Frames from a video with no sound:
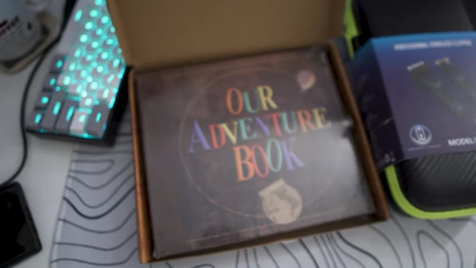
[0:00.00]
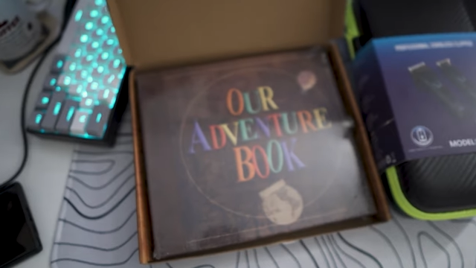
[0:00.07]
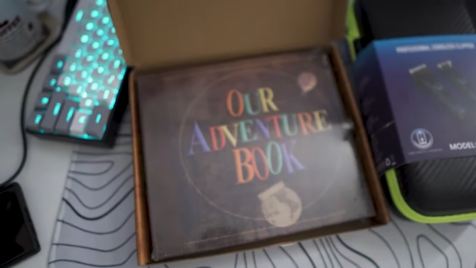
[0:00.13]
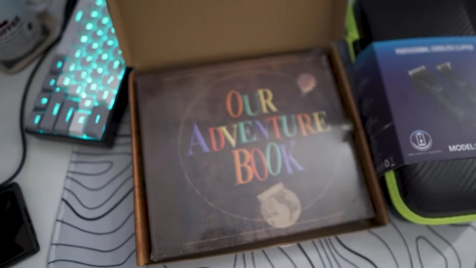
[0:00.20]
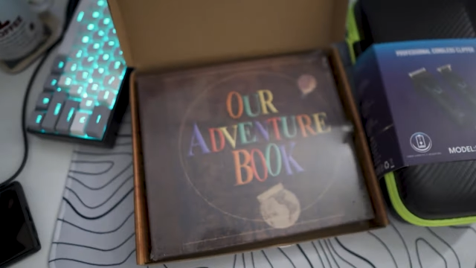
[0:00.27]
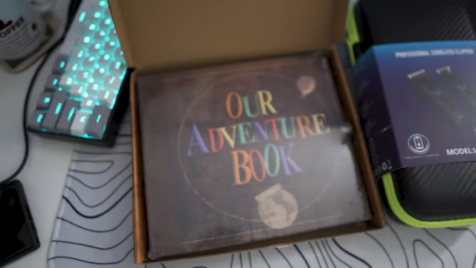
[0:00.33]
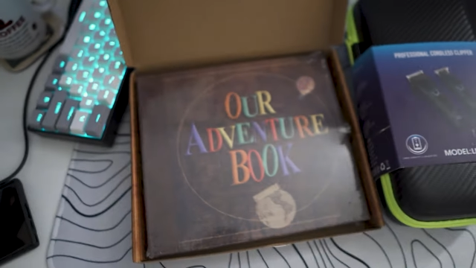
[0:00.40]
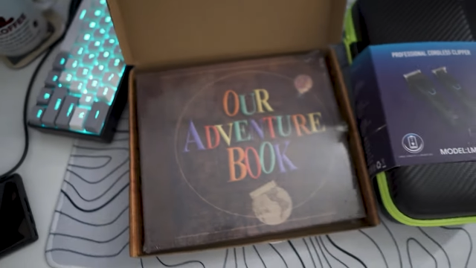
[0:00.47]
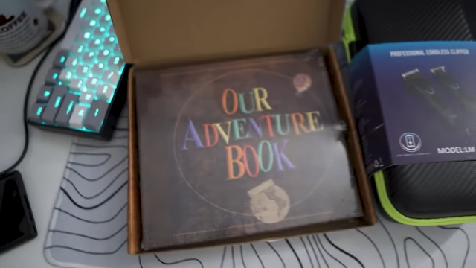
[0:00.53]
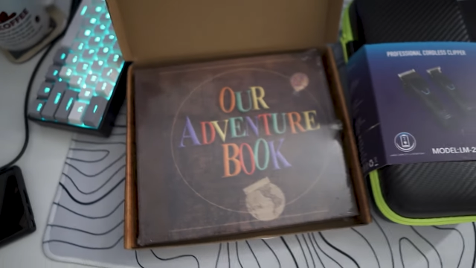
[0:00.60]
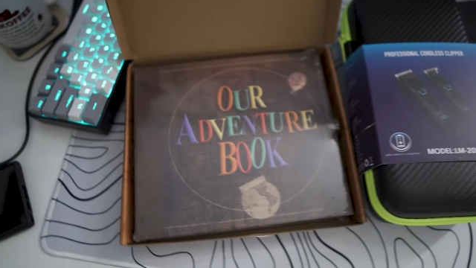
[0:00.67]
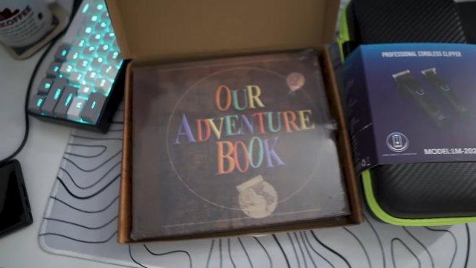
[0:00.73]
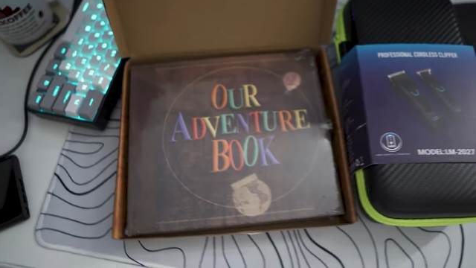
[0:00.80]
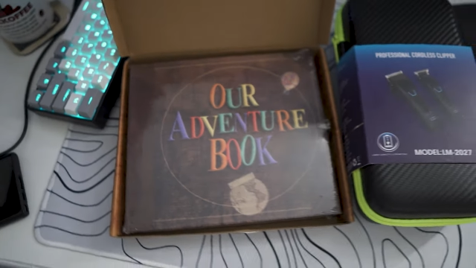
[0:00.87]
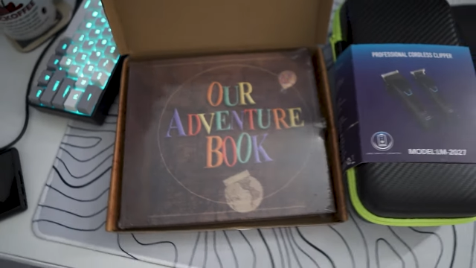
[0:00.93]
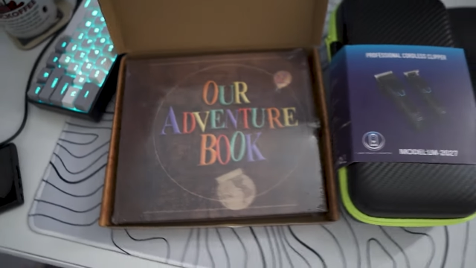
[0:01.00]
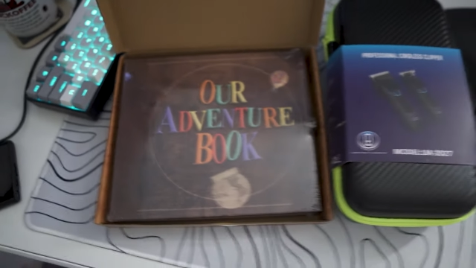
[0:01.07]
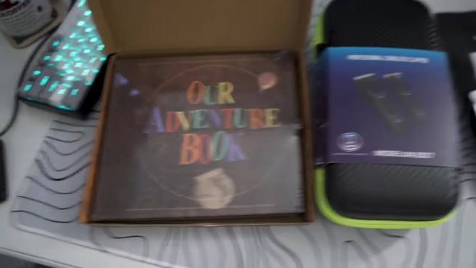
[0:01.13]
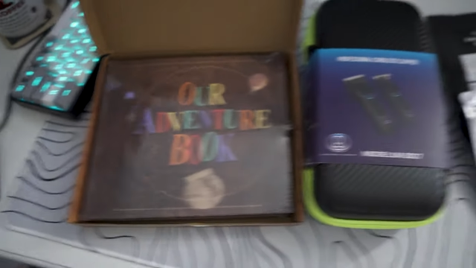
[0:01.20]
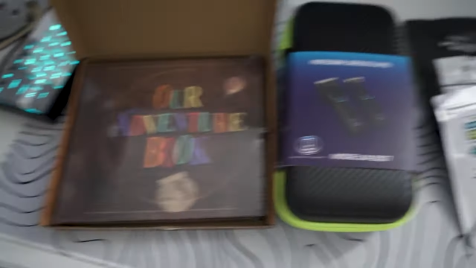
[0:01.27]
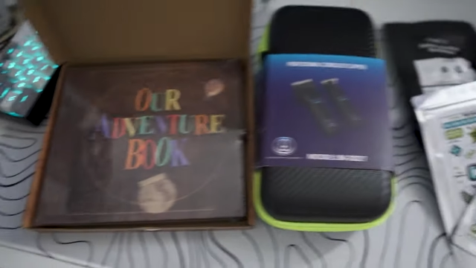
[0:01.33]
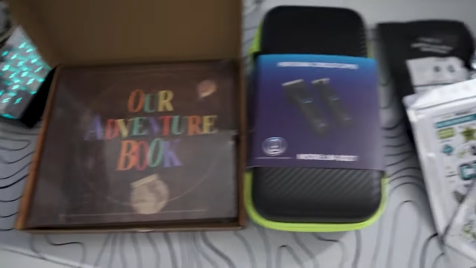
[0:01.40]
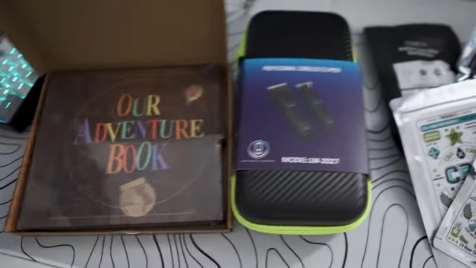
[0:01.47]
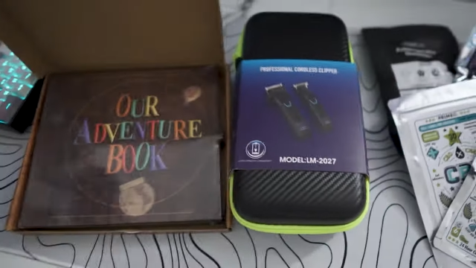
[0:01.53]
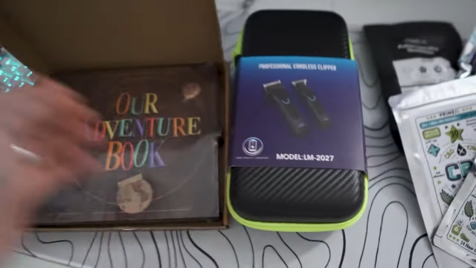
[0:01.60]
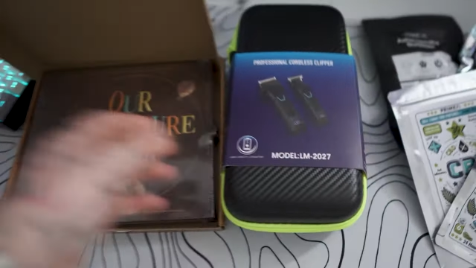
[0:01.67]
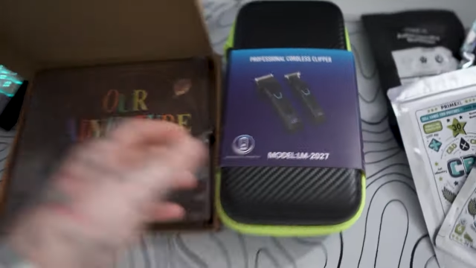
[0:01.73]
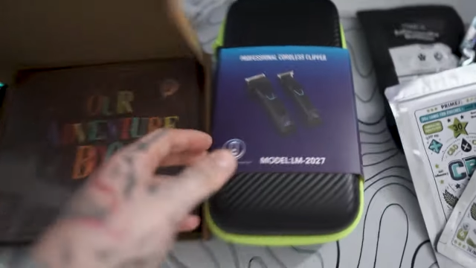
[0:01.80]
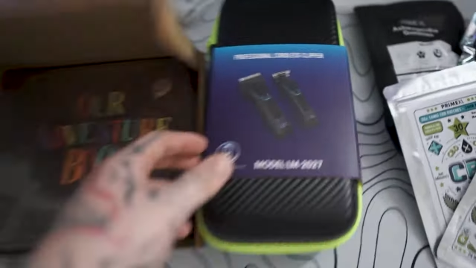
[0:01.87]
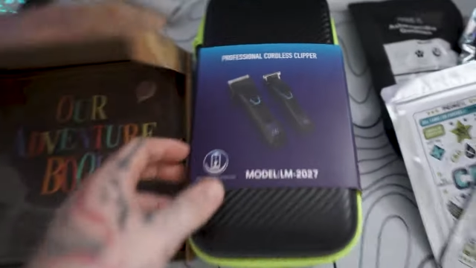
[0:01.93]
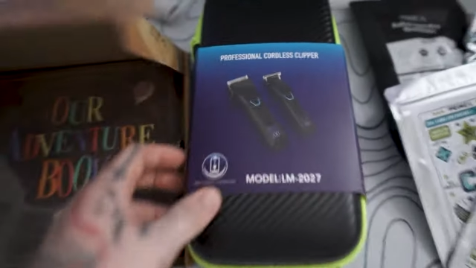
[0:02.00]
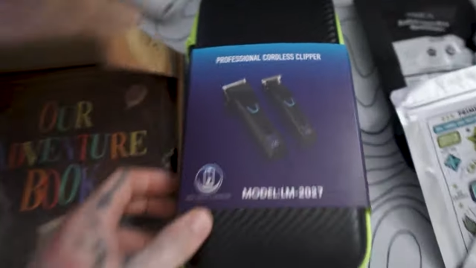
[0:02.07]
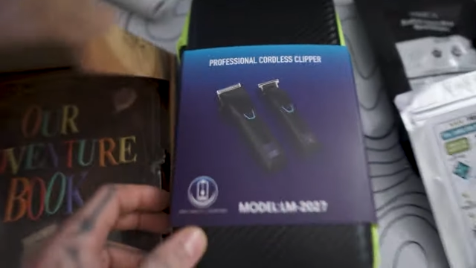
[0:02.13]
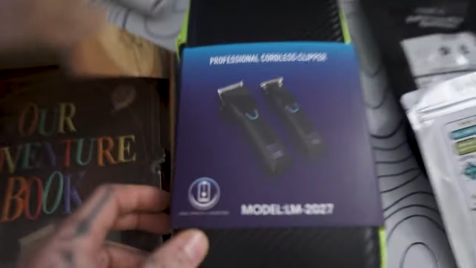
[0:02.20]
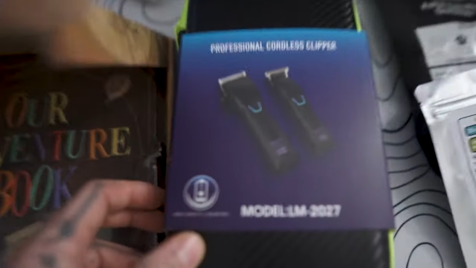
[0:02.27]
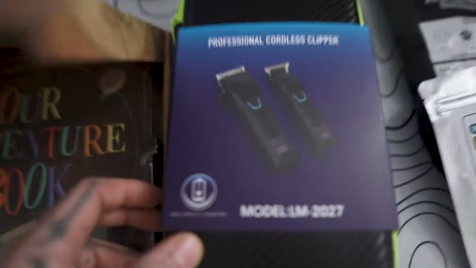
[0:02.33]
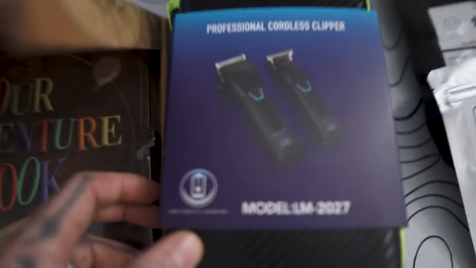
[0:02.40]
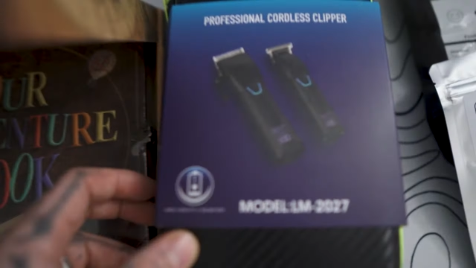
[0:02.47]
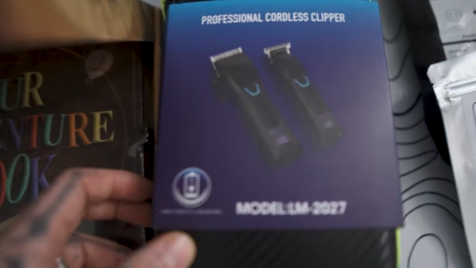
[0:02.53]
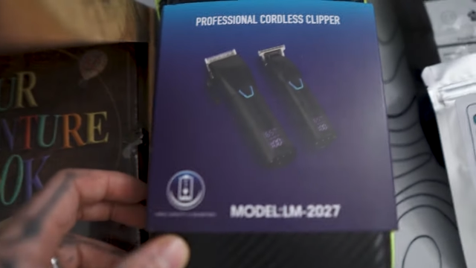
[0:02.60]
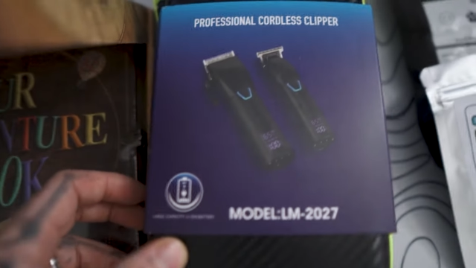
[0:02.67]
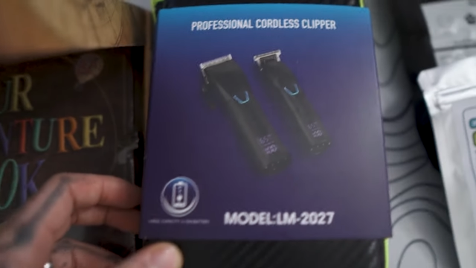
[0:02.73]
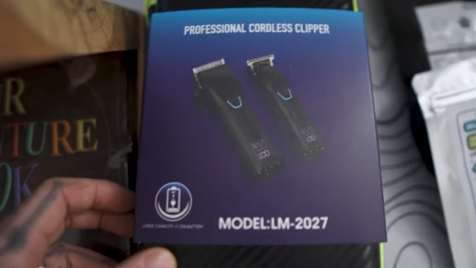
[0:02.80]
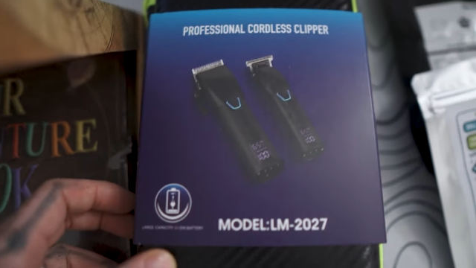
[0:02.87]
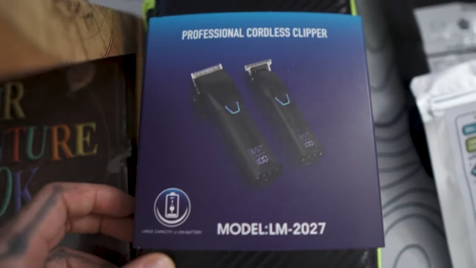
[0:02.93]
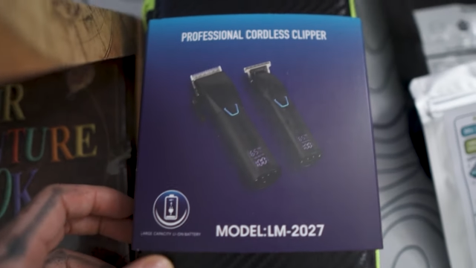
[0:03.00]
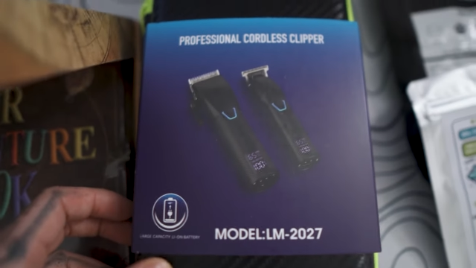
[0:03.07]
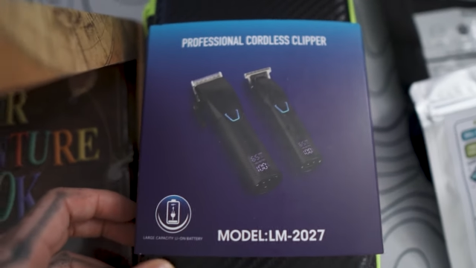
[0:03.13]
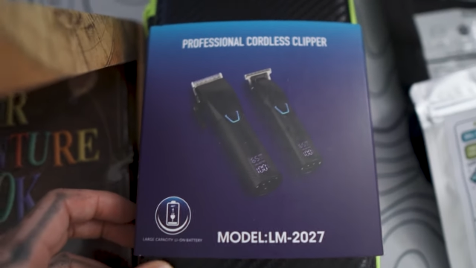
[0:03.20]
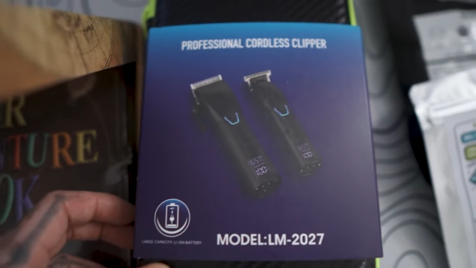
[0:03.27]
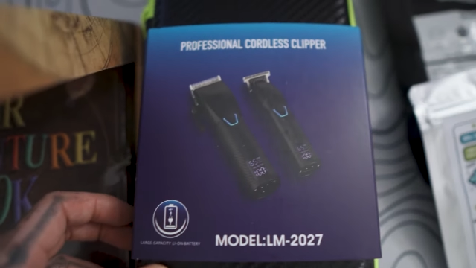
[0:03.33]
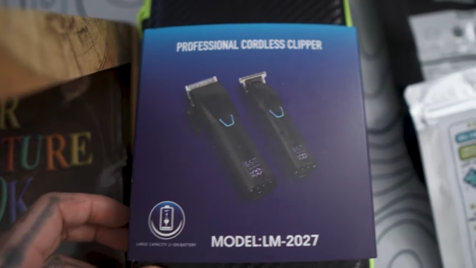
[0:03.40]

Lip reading: [unreadable: no face in view]